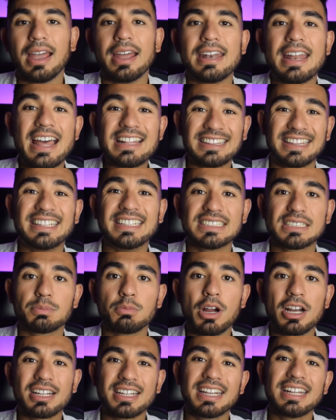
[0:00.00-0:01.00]
And at this
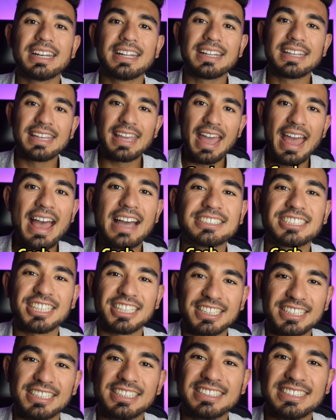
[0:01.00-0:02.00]
market, cash
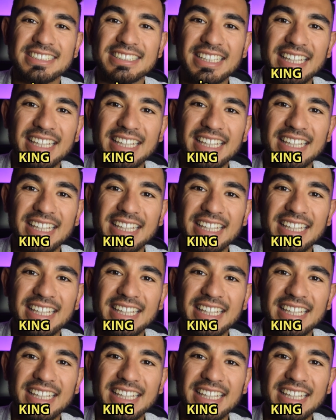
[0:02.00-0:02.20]
is